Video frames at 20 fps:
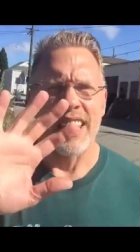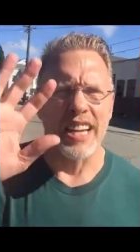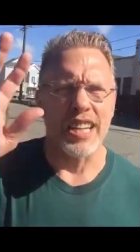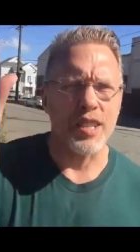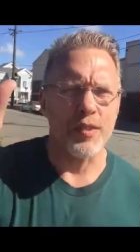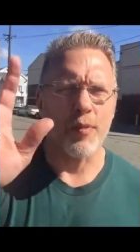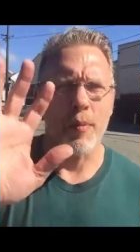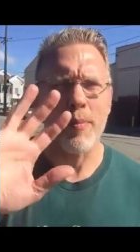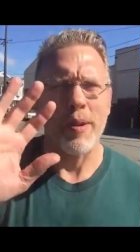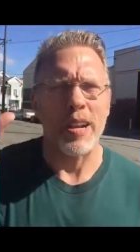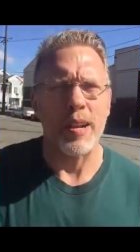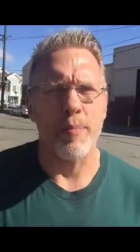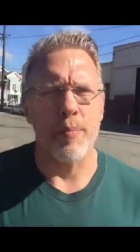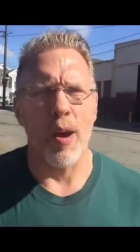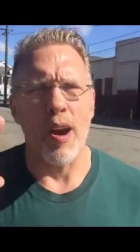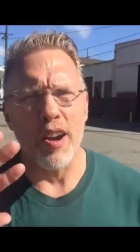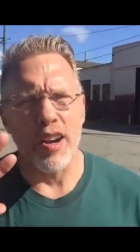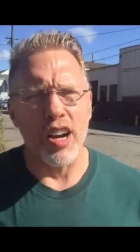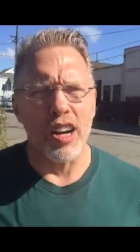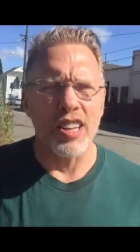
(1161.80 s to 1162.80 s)
Thanks for being
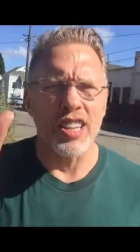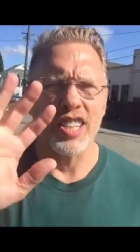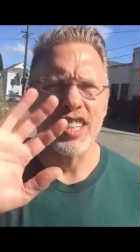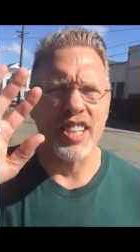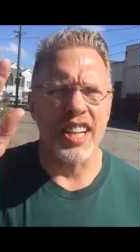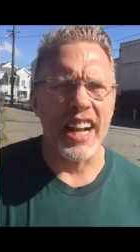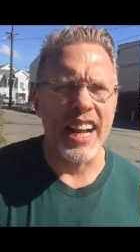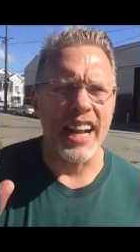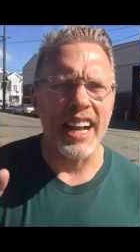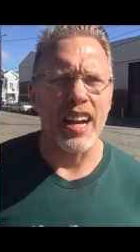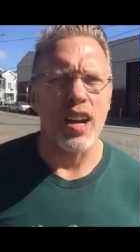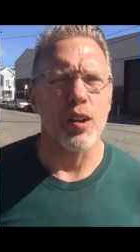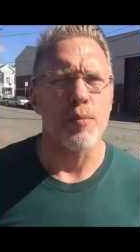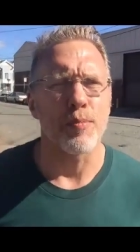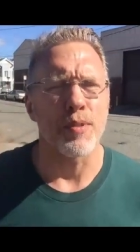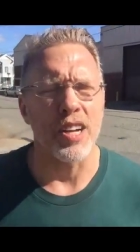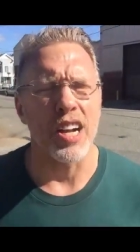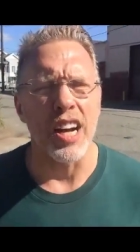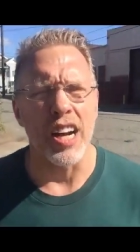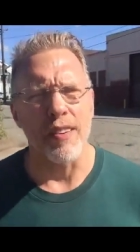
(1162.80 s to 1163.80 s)
a part of all this today. I
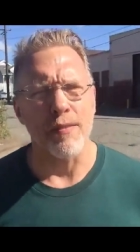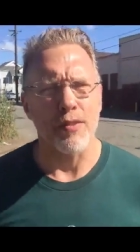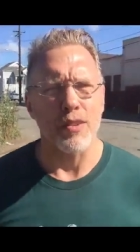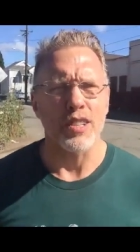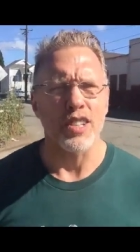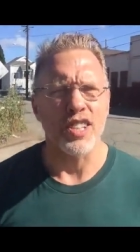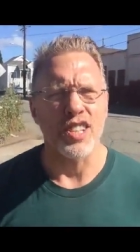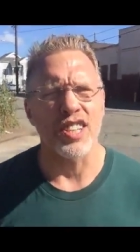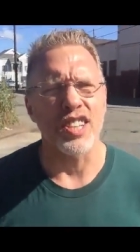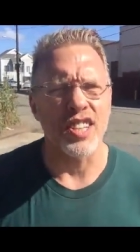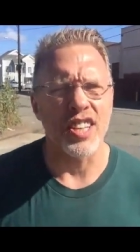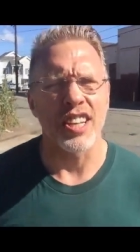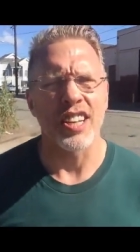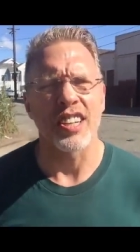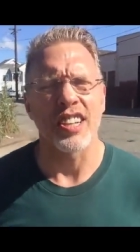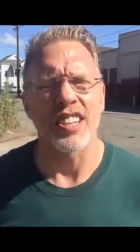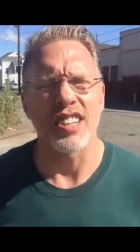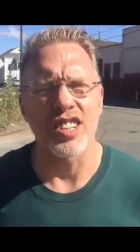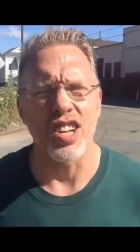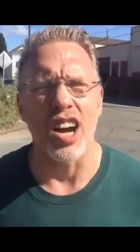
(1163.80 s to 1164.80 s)
hope the
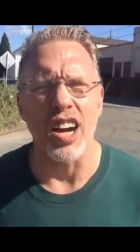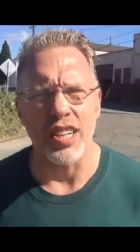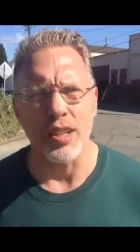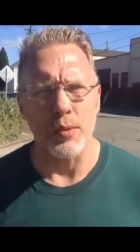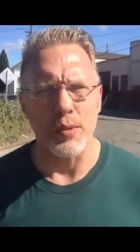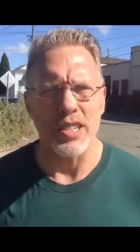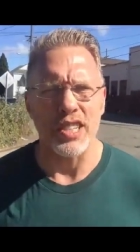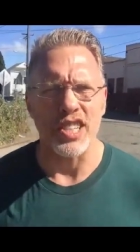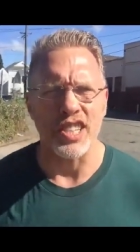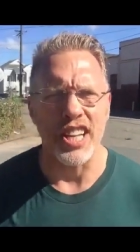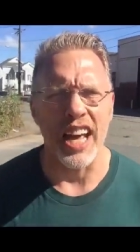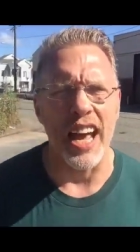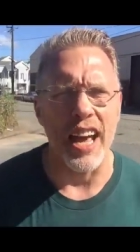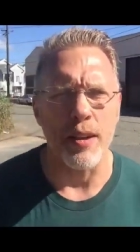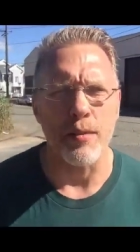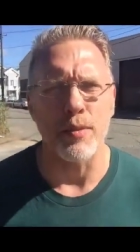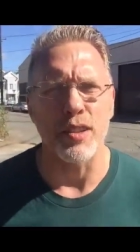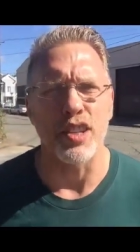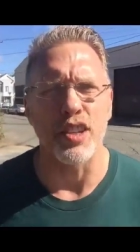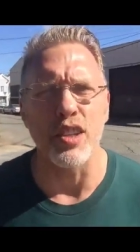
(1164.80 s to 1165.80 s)
conference talk that we just
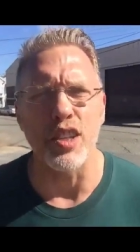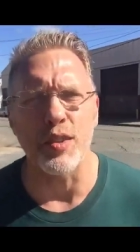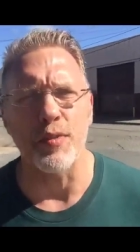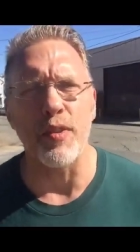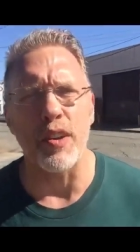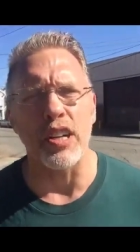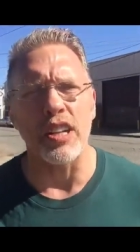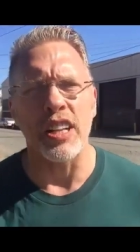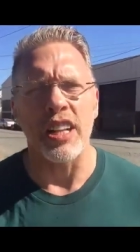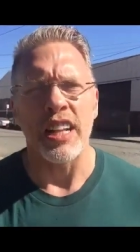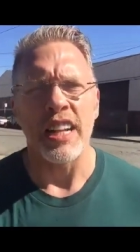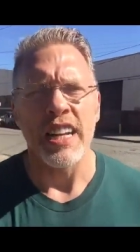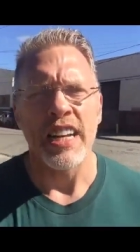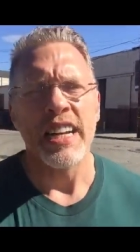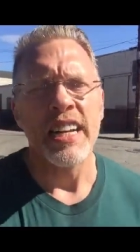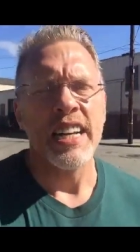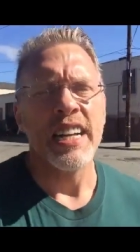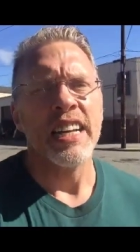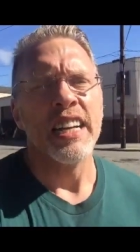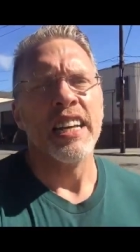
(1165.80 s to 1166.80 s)
had was useful.
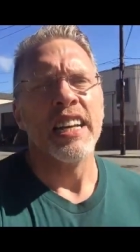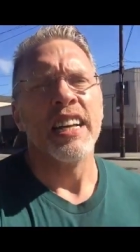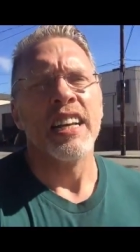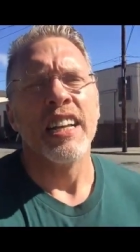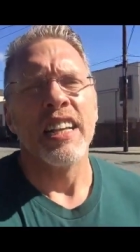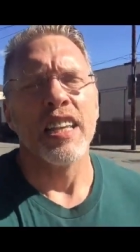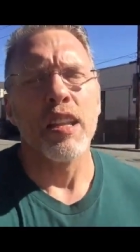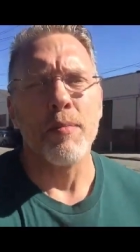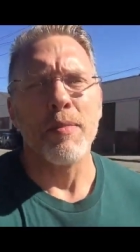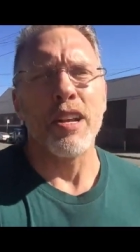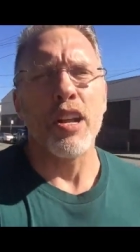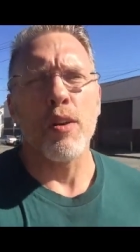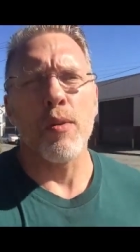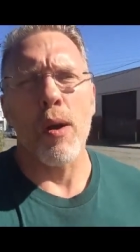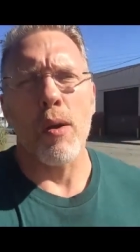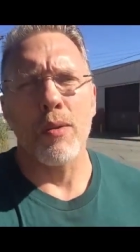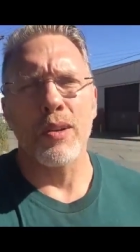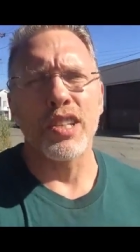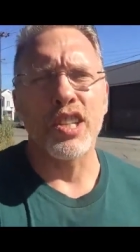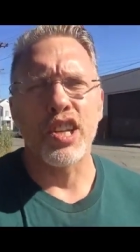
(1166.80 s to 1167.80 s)
Let me
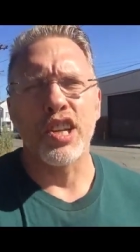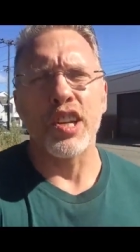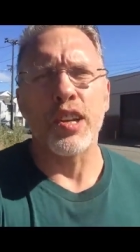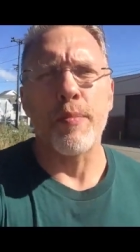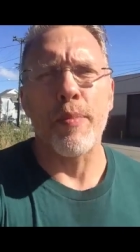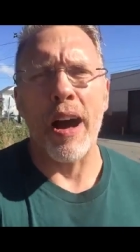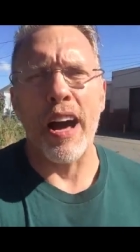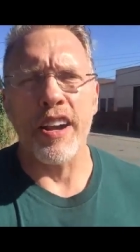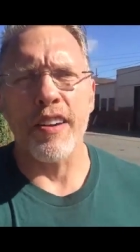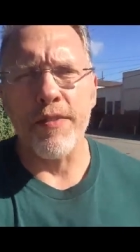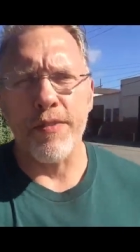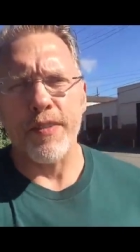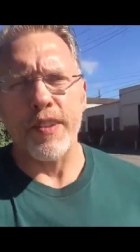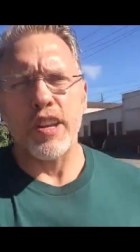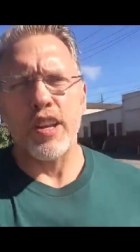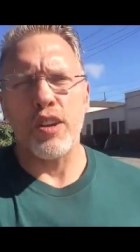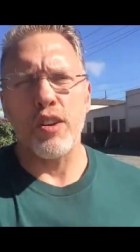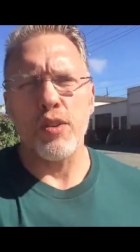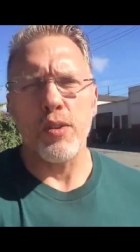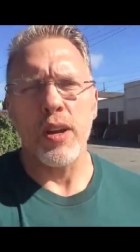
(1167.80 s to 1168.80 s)
know what was good about it
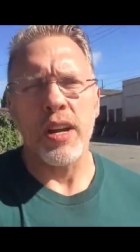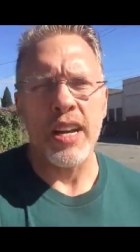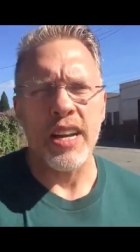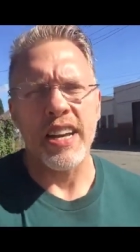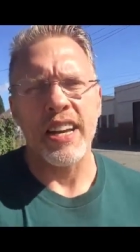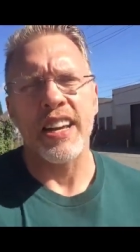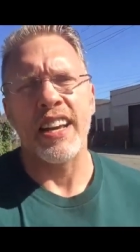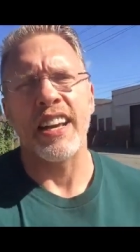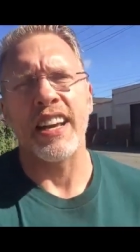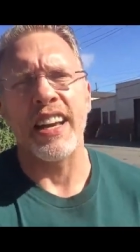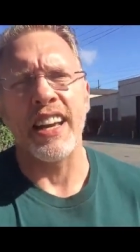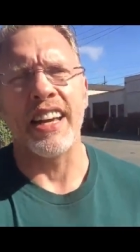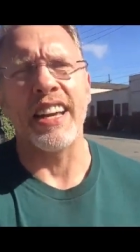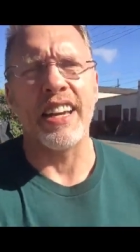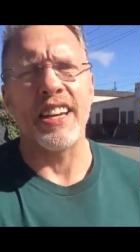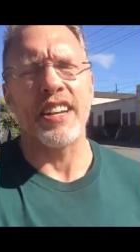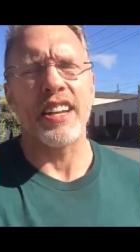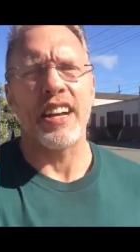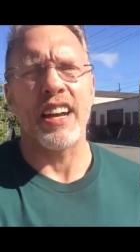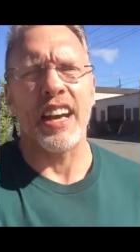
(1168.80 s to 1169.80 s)
for you
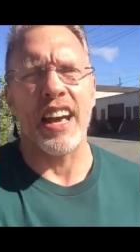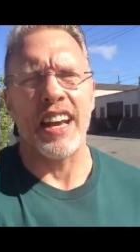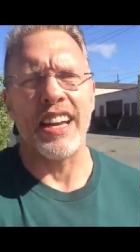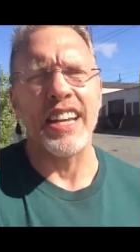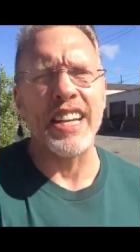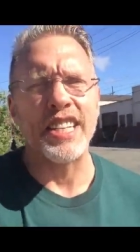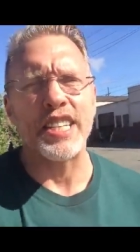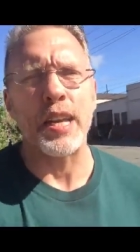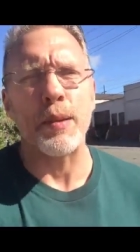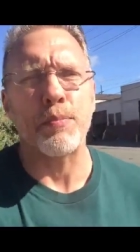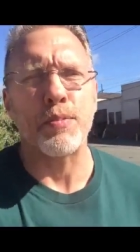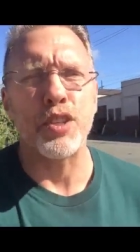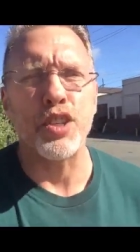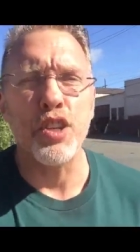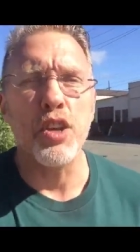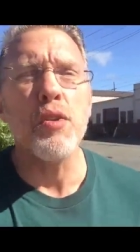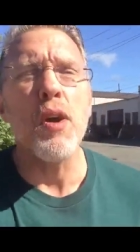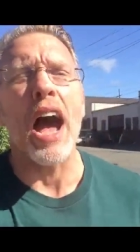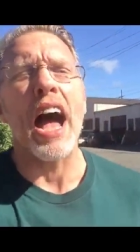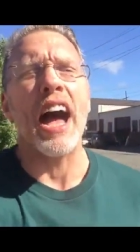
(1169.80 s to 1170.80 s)
and uh, any
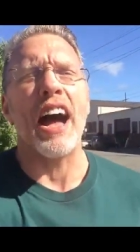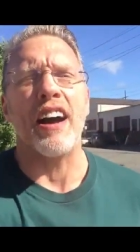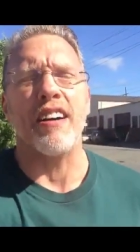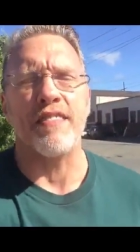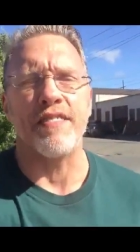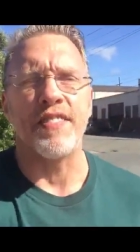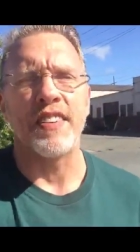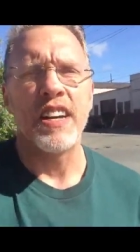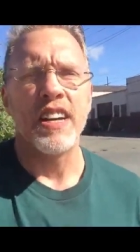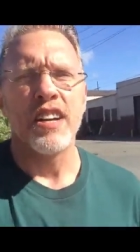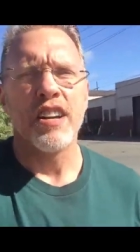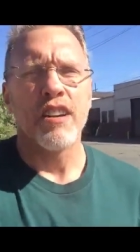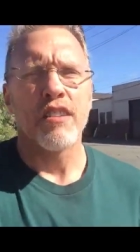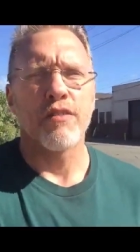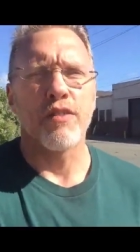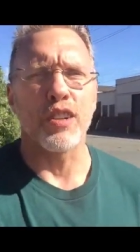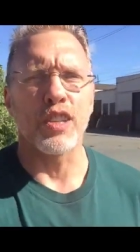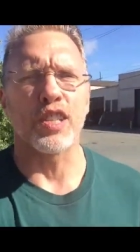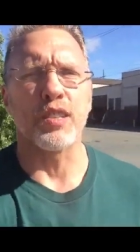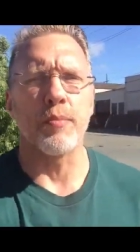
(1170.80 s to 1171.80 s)
tips you have
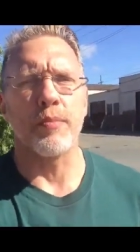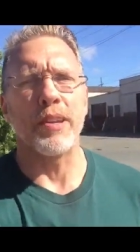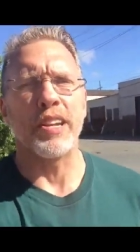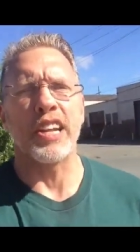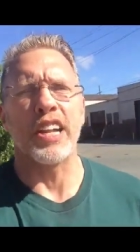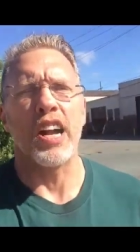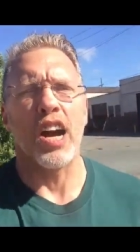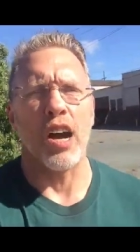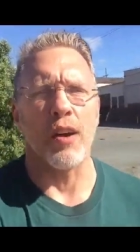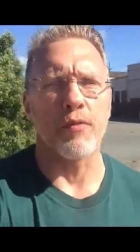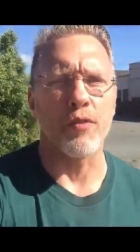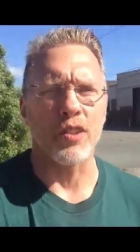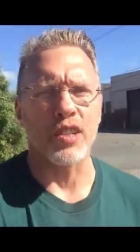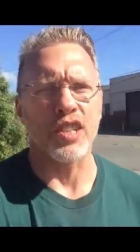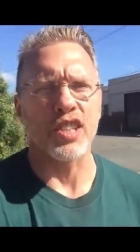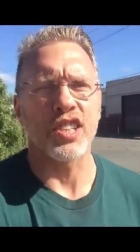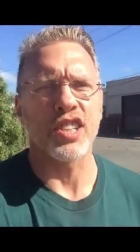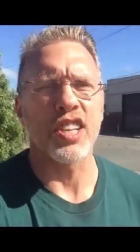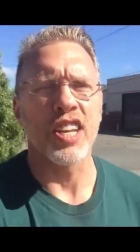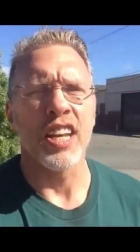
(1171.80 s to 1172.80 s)
for submitting
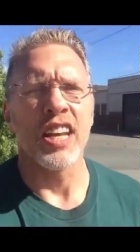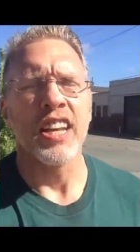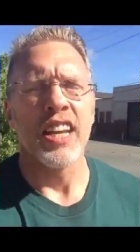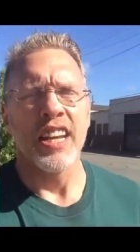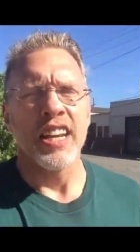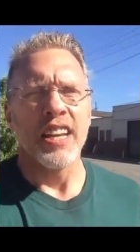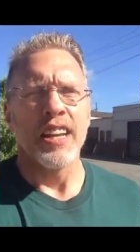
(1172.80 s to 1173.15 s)
conference